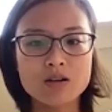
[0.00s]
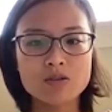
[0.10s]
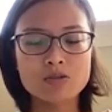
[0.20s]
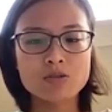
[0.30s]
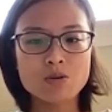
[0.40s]

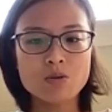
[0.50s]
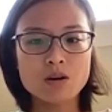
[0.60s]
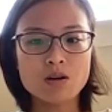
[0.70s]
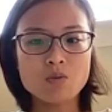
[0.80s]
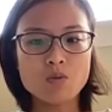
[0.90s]

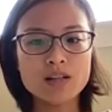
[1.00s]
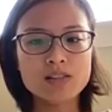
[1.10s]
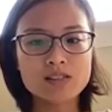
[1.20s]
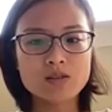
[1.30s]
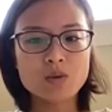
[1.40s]
So what
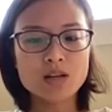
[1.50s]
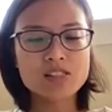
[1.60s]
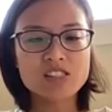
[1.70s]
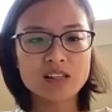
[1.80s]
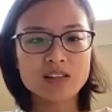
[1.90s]
is
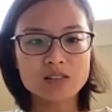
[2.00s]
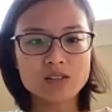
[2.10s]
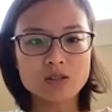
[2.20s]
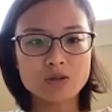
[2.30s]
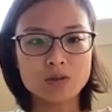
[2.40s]

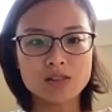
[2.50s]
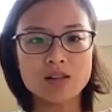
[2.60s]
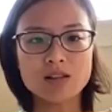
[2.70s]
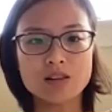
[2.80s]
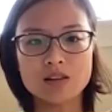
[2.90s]
genius you? Is
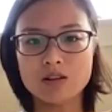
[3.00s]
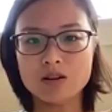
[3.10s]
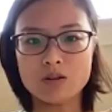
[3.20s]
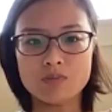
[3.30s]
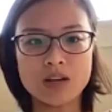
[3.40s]
it,
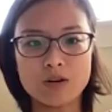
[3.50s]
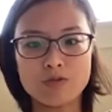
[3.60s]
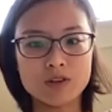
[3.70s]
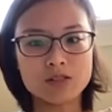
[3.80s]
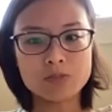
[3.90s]
our
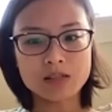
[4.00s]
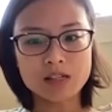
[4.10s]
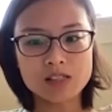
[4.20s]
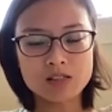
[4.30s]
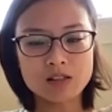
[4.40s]
fullest
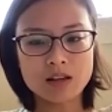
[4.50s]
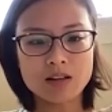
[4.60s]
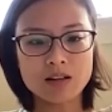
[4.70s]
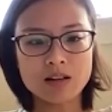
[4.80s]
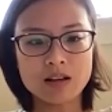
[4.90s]
potential?
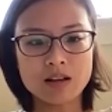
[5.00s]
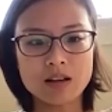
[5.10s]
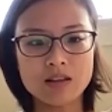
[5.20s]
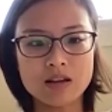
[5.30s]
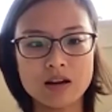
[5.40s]
And
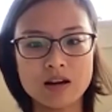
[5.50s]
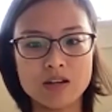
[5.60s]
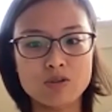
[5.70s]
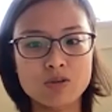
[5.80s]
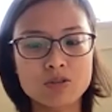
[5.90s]

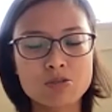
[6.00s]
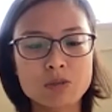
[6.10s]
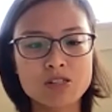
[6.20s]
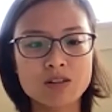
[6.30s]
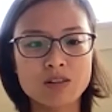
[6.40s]
you also
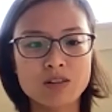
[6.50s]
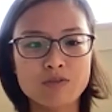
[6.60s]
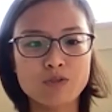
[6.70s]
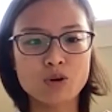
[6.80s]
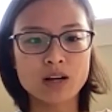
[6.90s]
mentioned the
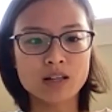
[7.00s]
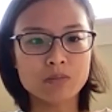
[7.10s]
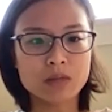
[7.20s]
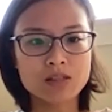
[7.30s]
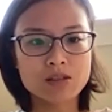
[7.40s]
4
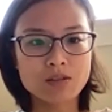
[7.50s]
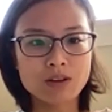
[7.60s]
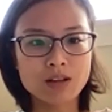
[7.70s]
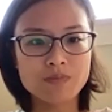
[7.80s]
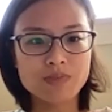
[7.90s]
elements of
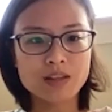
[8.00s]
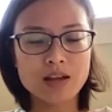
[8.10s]
it.